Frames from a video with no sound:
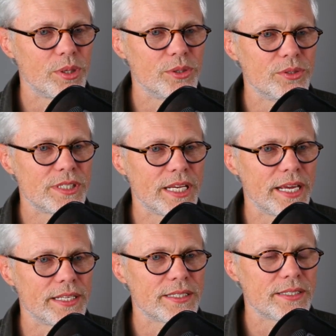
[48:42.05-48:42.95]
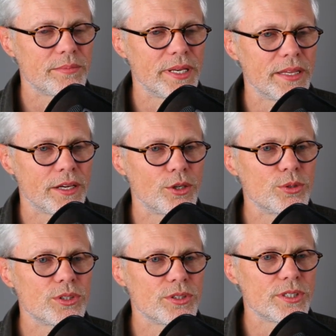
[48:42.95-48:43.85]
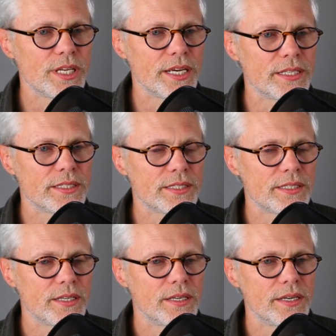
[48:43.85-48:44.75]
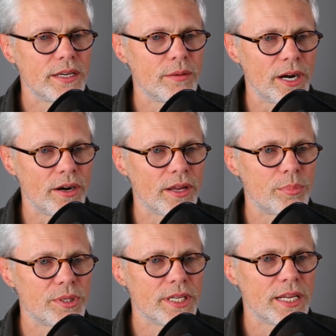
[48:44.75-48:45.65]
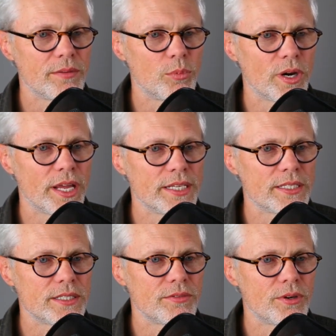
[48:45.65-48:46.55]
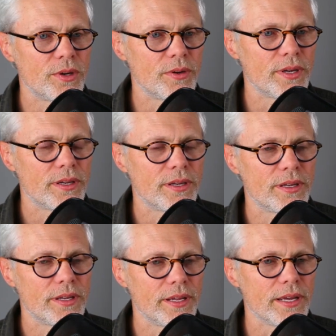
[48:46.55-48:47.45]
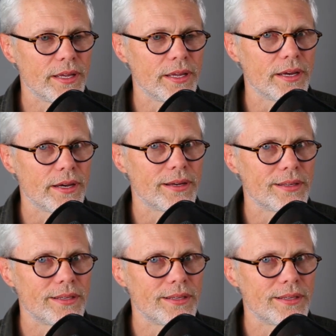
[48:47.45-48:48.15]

Blue states, meaning the coastal states in America, pretend to have more cases of corona yeah, yeah,